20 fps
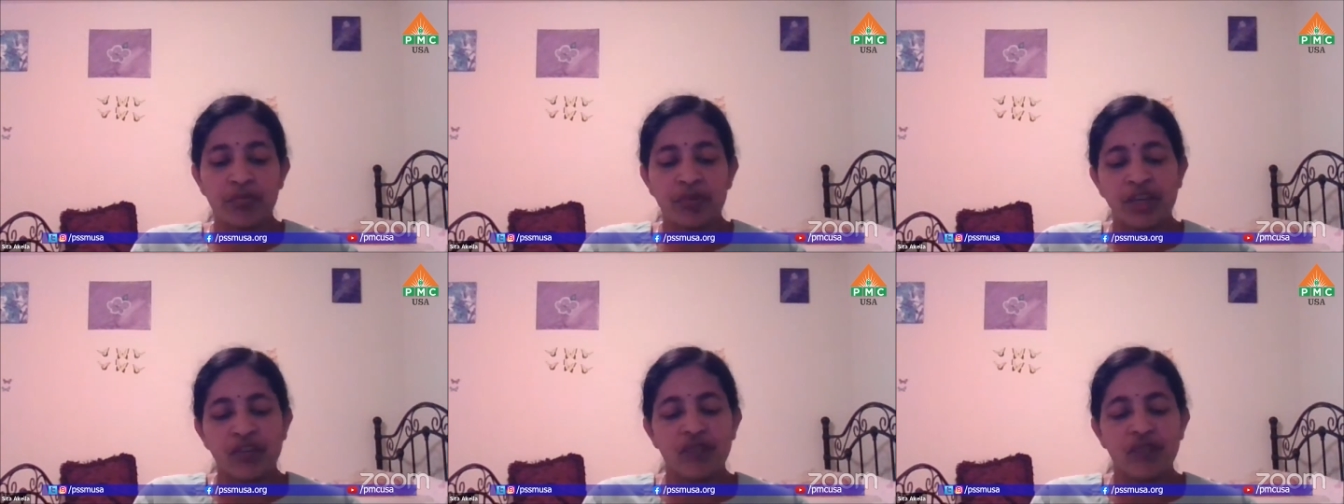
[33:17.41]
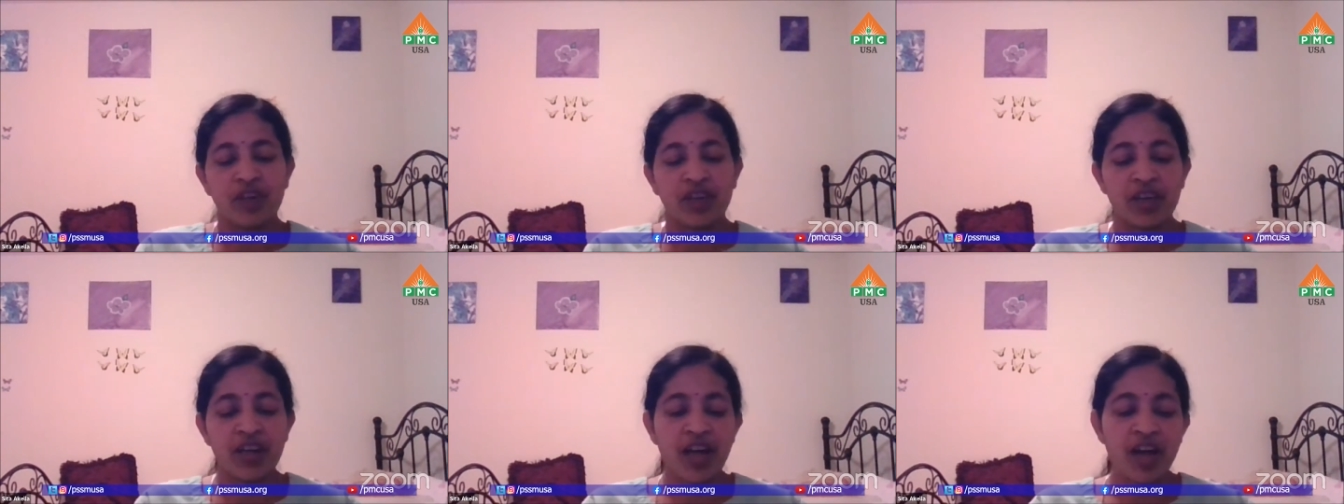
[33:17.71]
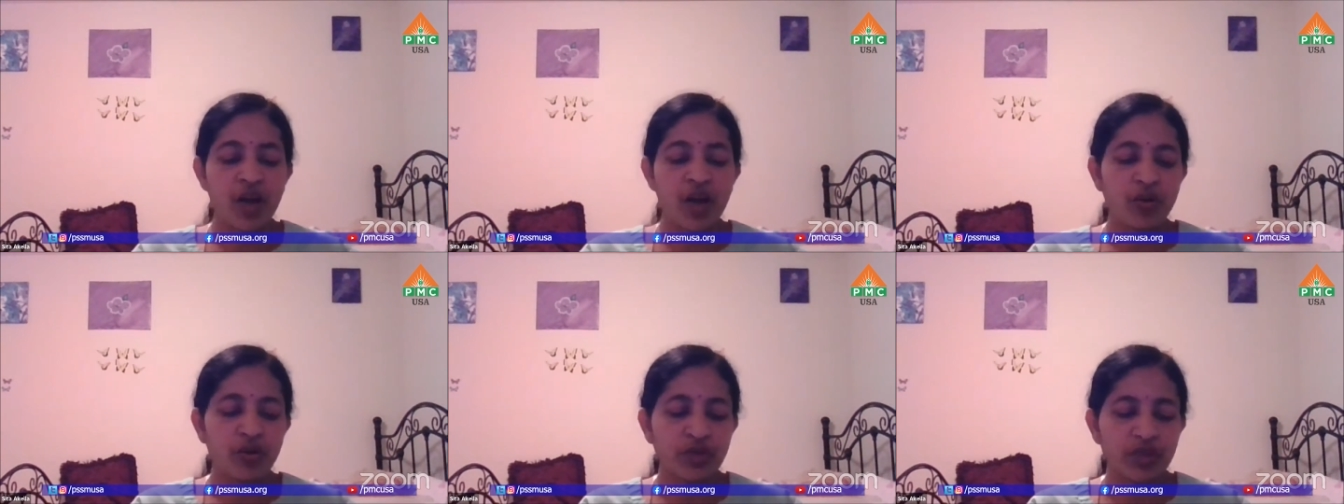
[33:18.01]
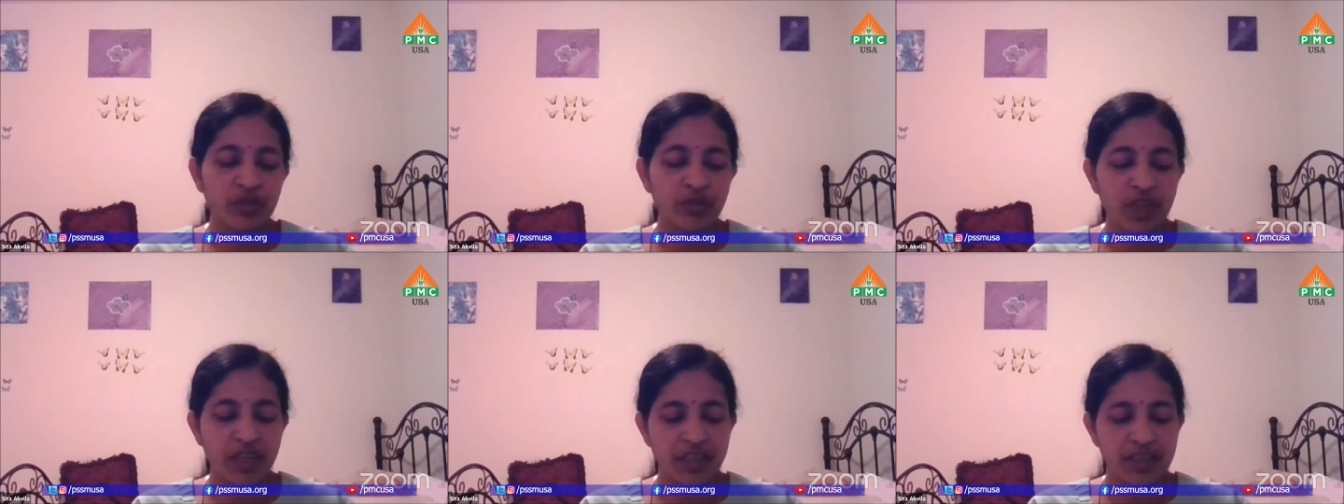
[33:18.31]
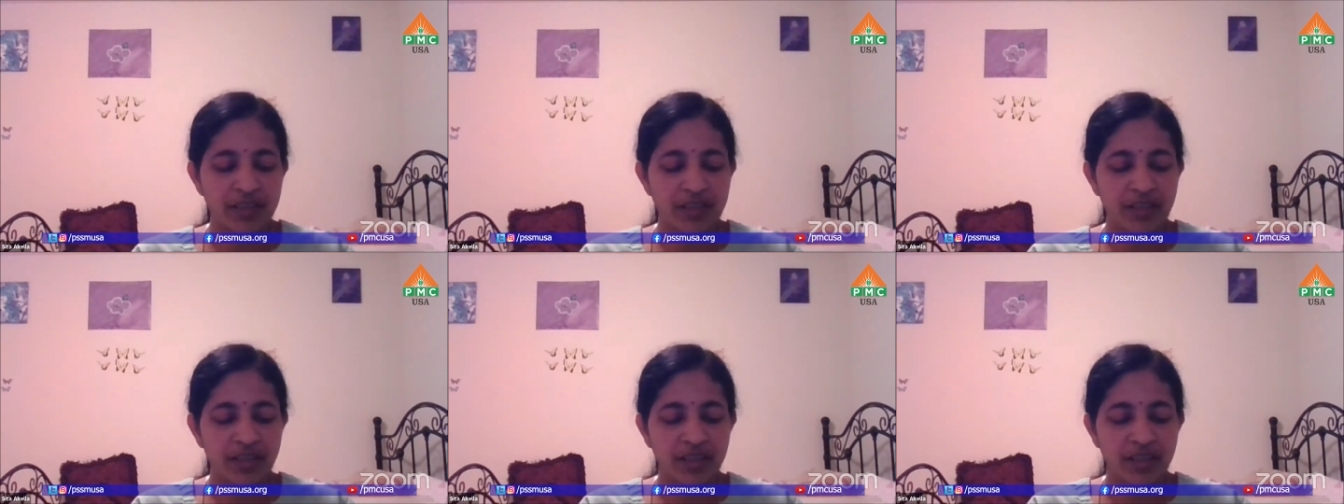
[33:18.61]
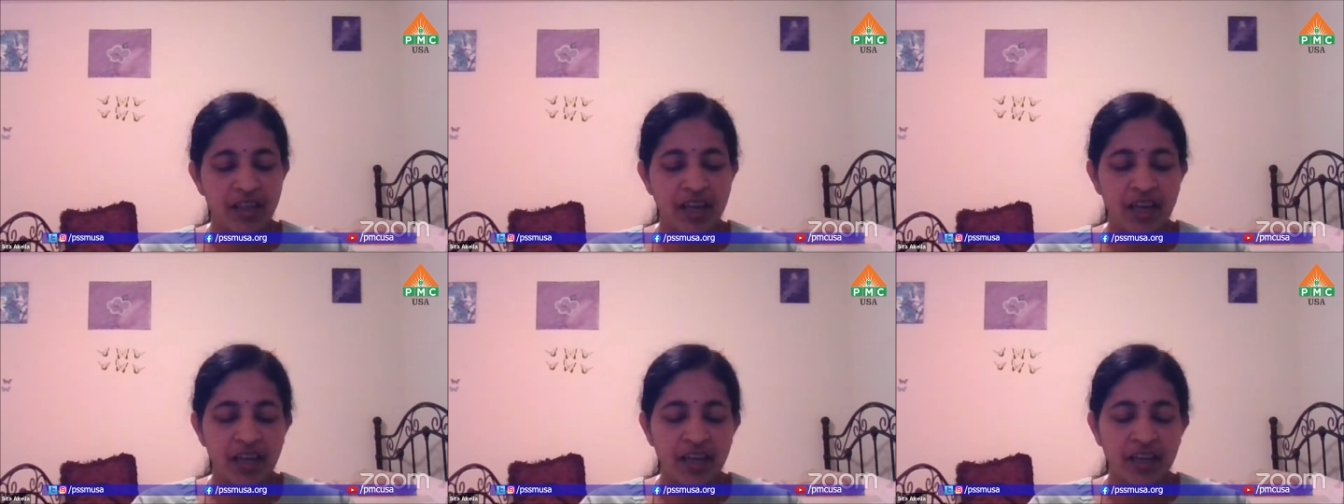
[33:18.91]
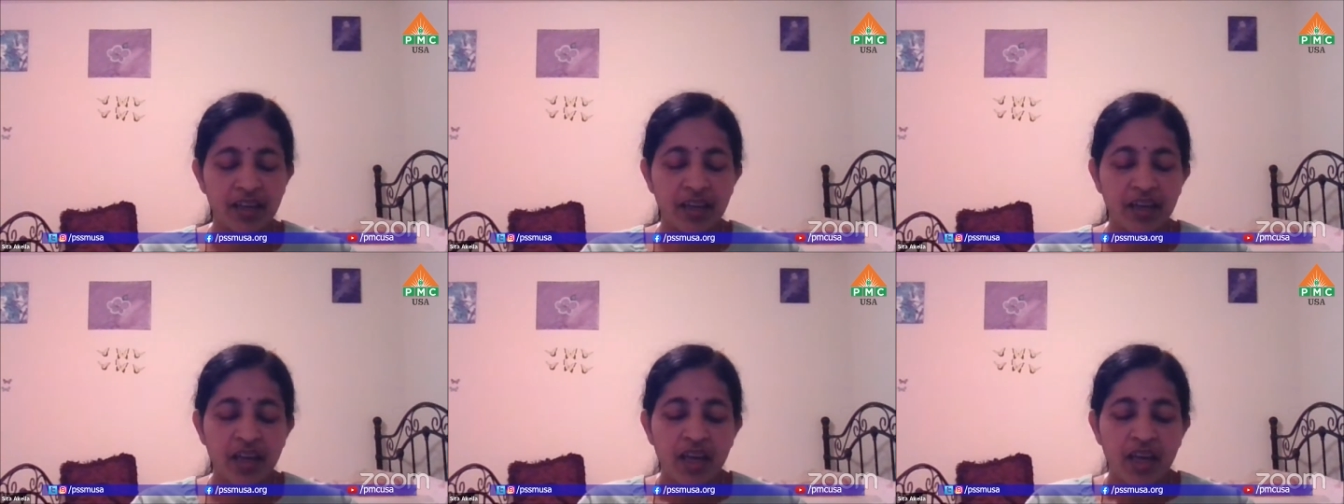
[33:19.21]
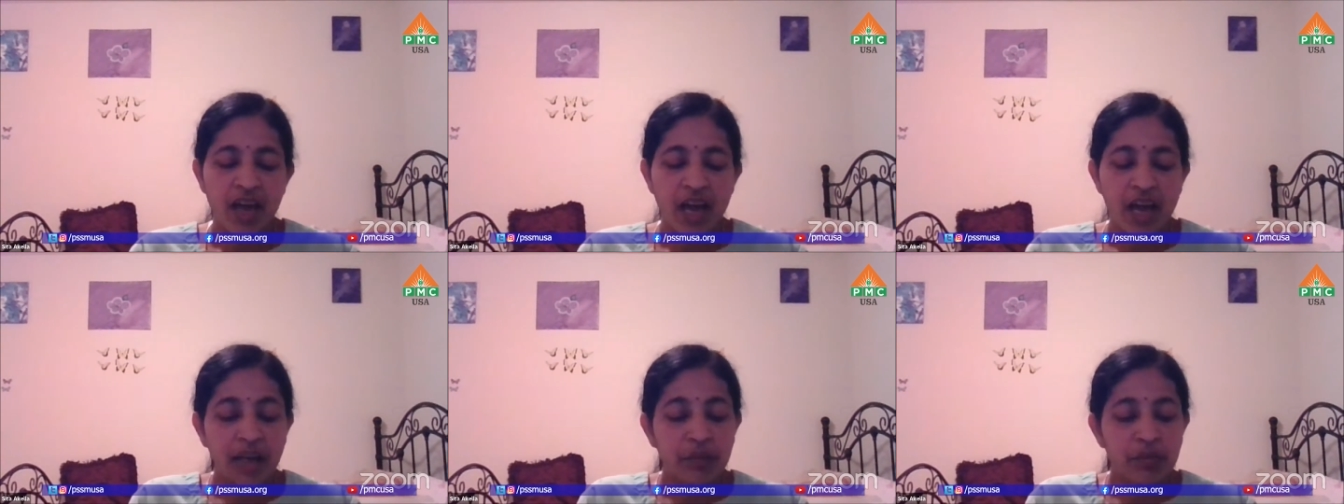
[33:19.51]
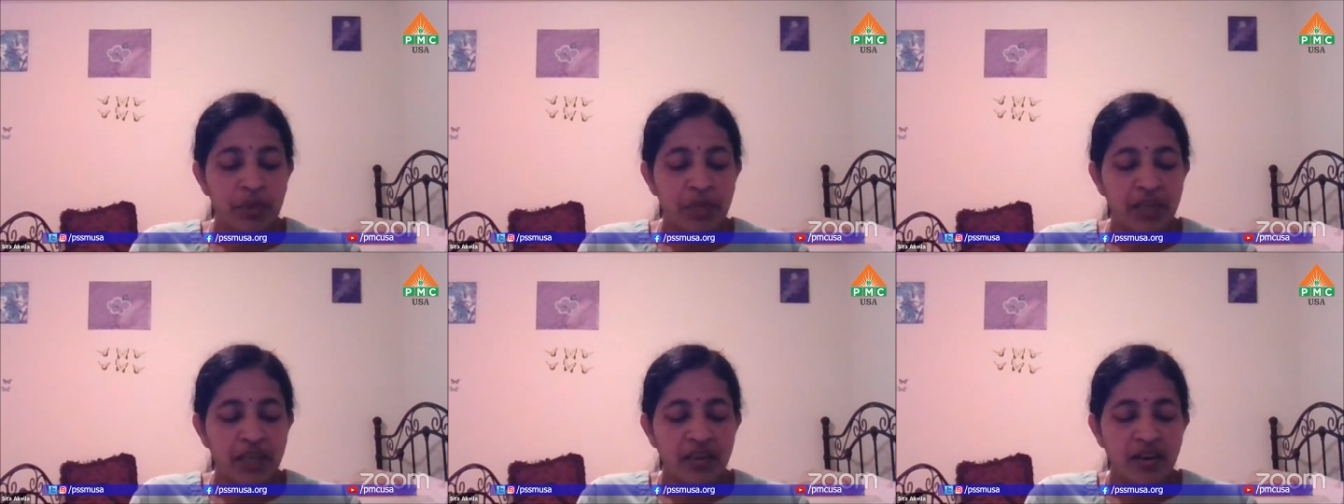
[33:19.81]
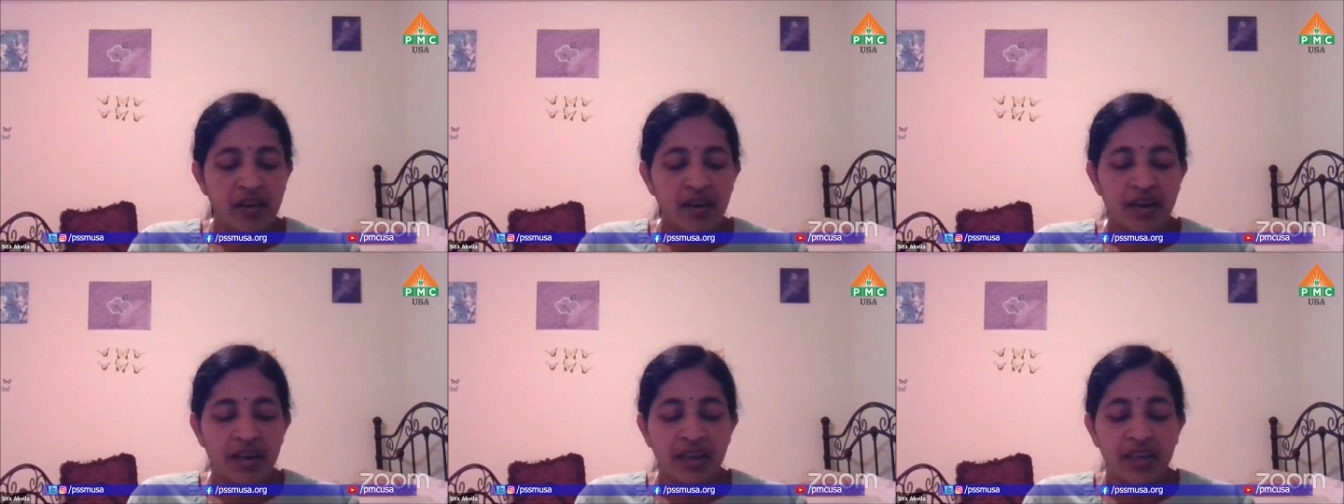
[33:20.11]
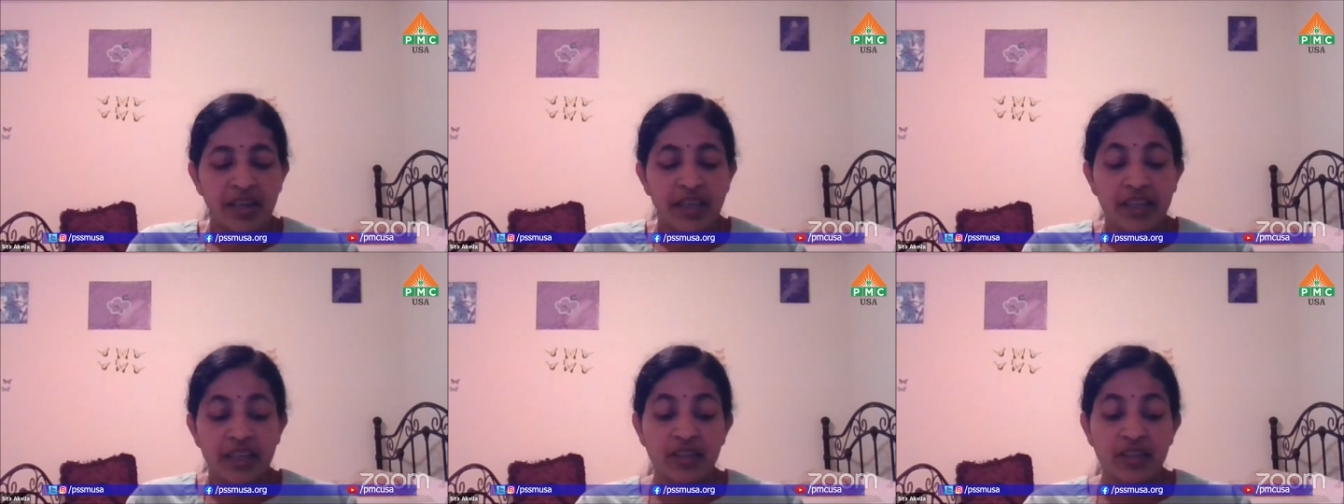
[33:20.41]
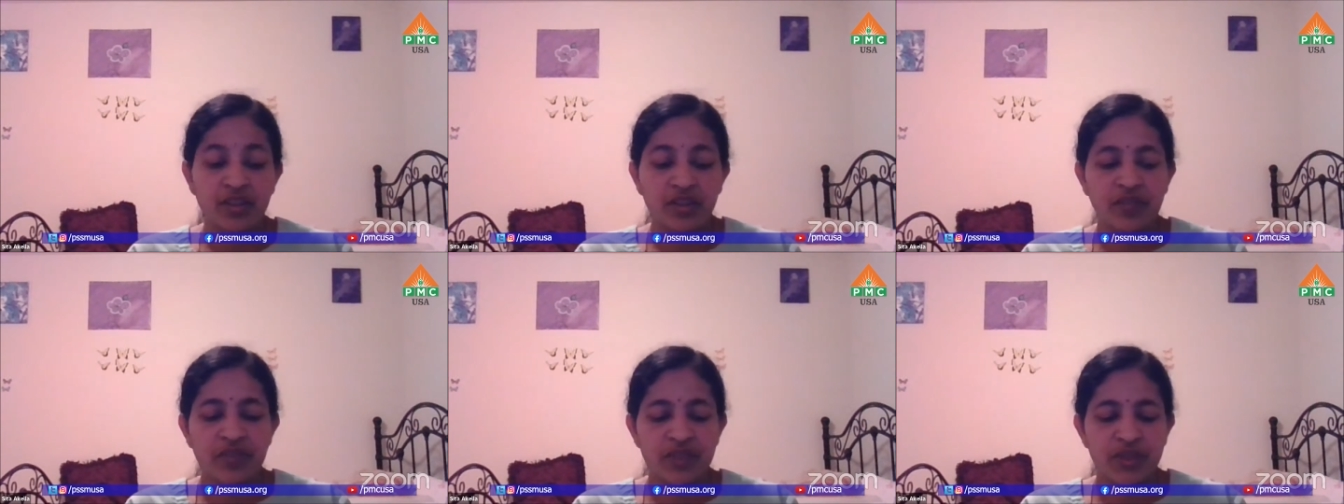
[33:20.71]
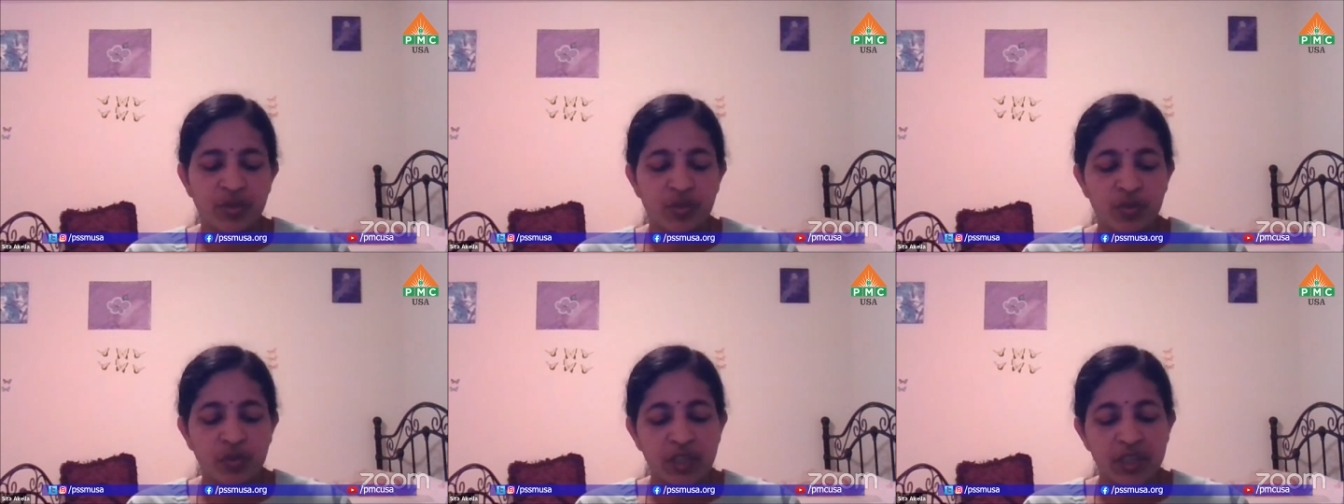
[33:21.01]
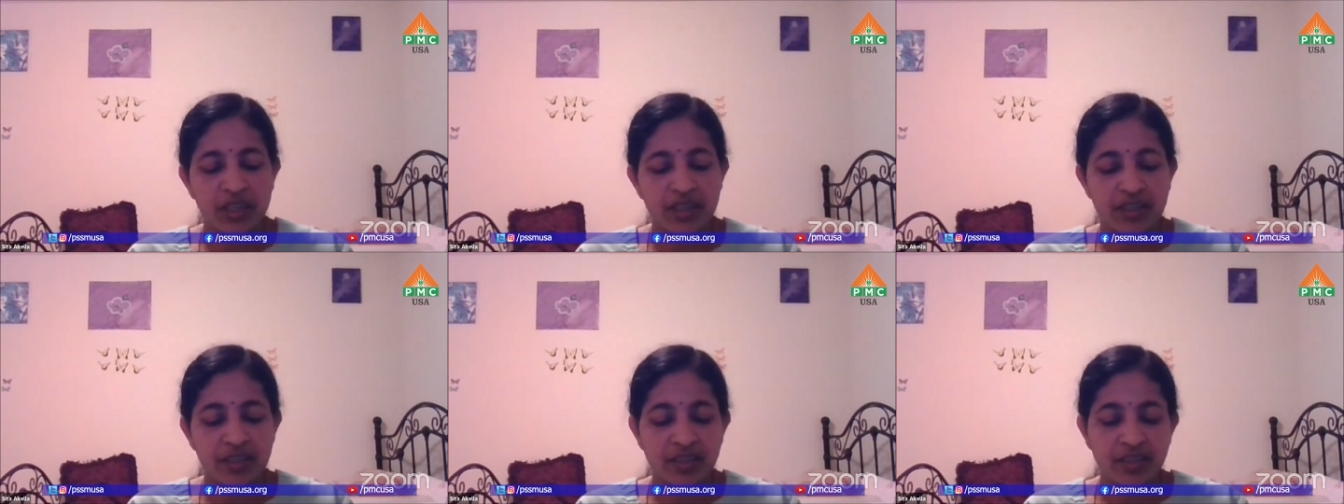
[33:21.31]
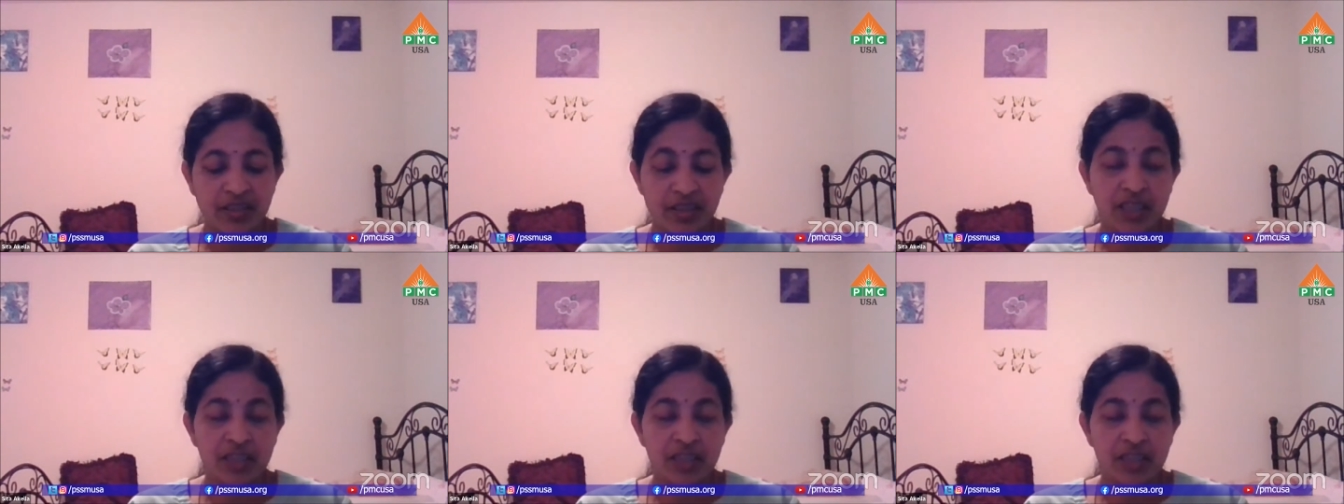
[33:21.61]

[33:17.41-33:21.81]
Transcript: But for now, the ones that I picked are the first one is